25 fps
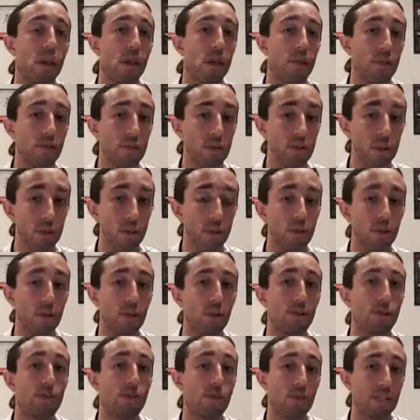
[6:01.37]
sore
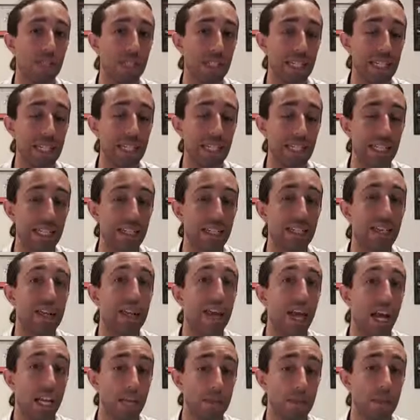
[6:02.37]
throats or sneezes
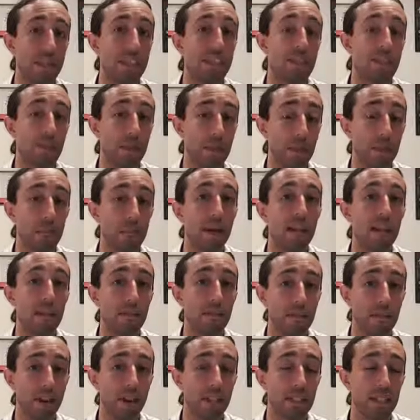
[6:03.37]
as being some of the main
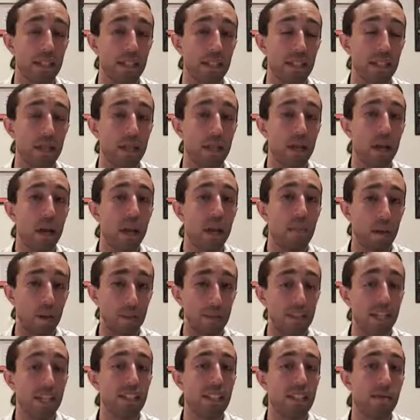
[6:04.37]
factors, because
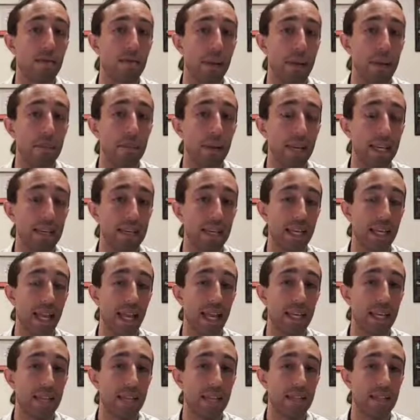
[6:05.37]
that's the main place it can
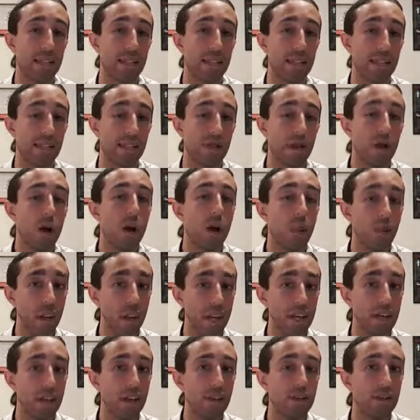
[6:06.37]
hit. When it
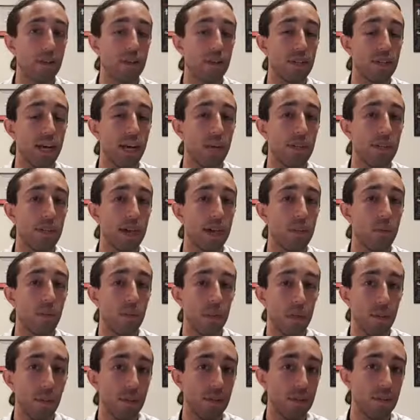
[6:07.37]
does go down there, what it
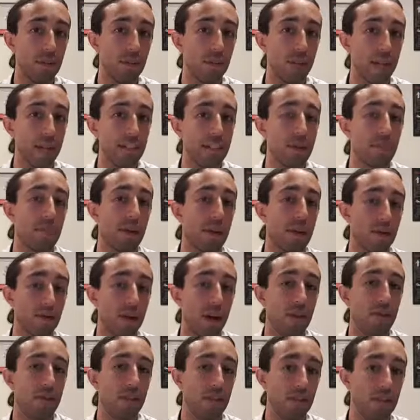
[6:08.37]
will do then is it may
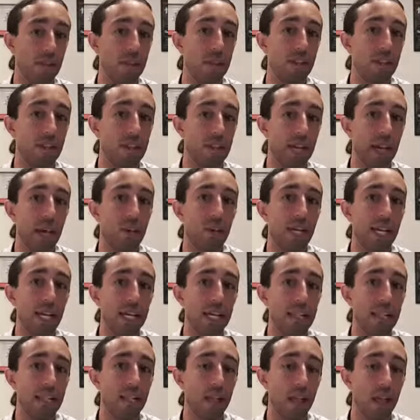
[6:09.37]
travel further down
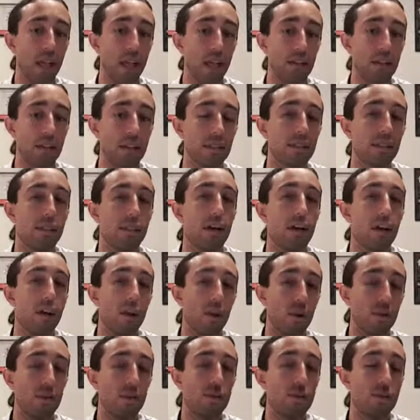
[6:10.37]
into the lungs,
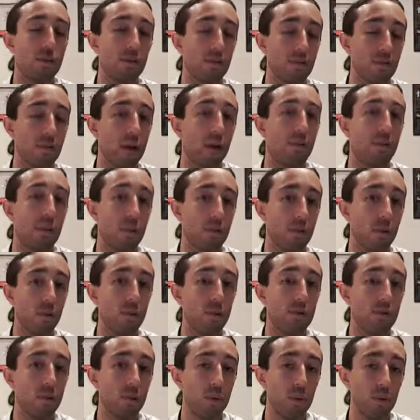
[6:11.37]
also traveling more
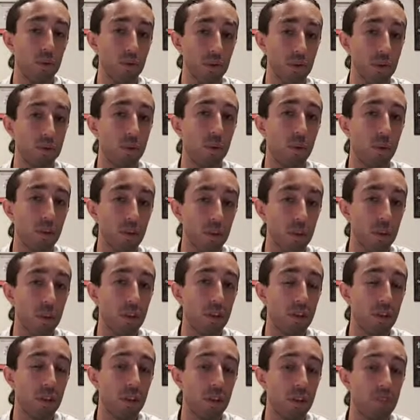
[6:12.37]
towards the small
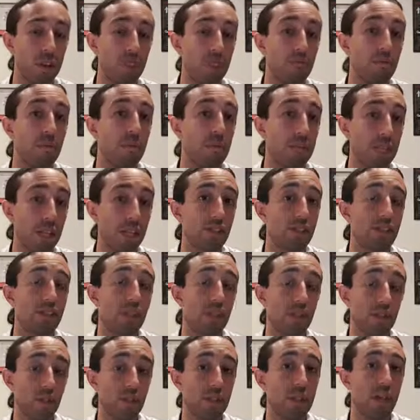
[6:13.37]
bronchioles and even potentially
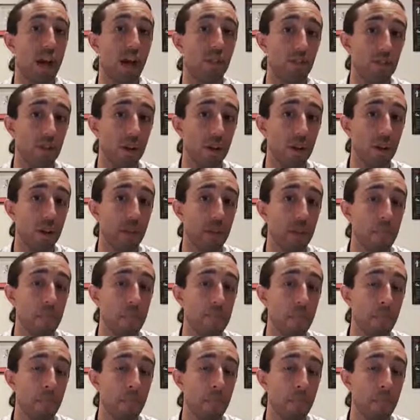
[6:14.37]
towards the alveoli.